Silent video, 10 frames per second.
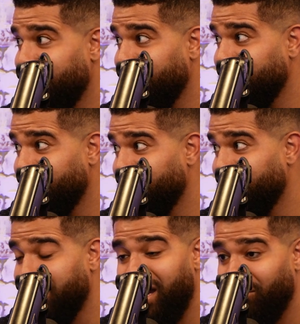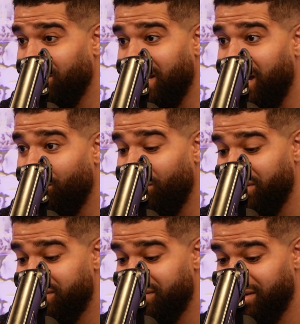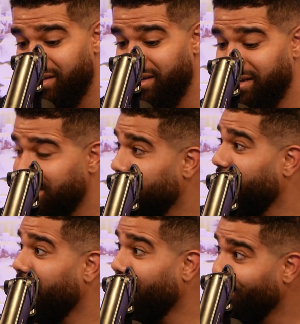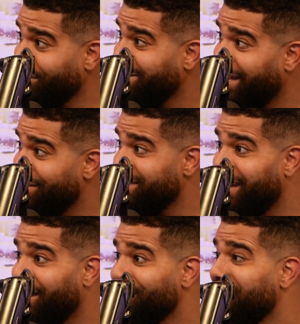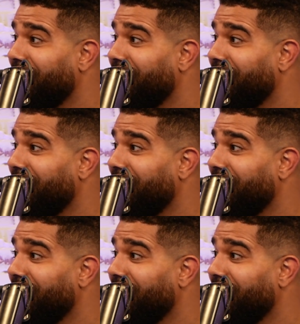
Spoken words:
like literally Concrete Cowboy, $100,000